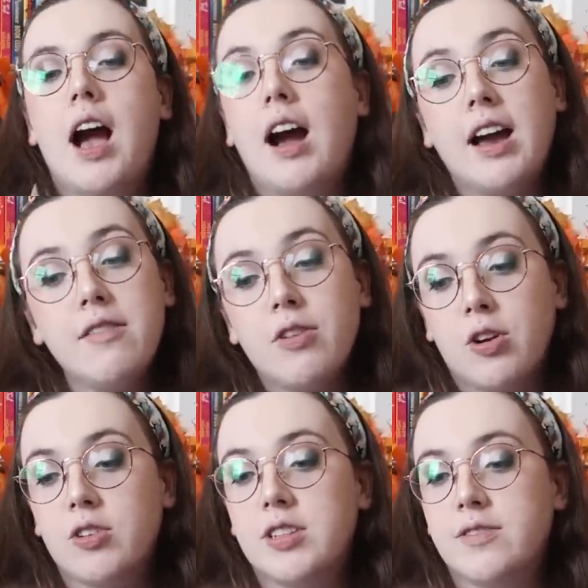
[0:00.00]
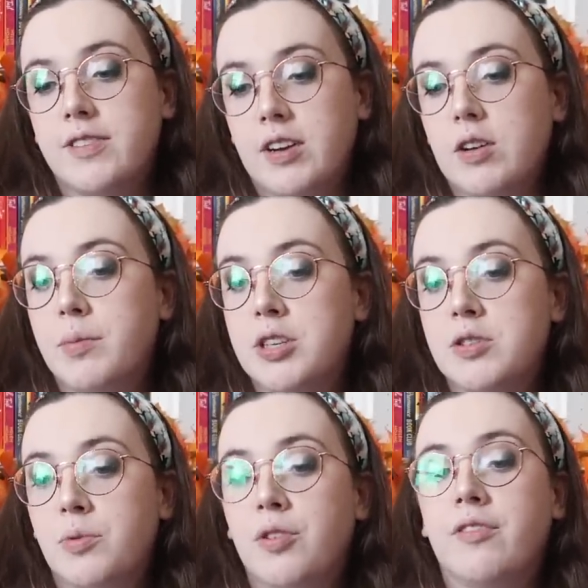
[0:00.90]
I've heard it's very
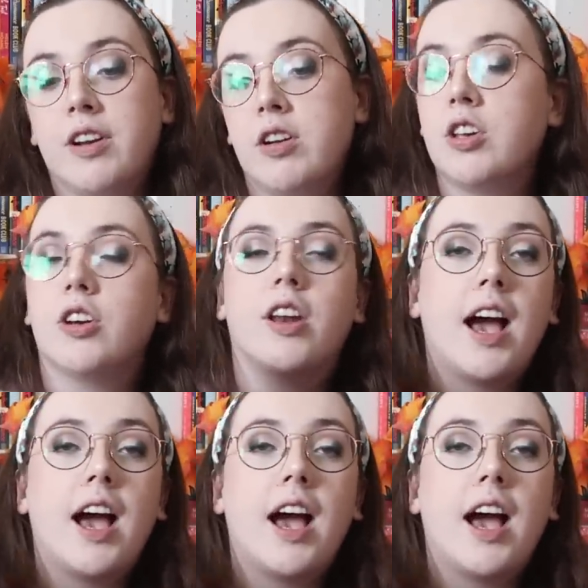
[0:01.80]
bingeable, very good.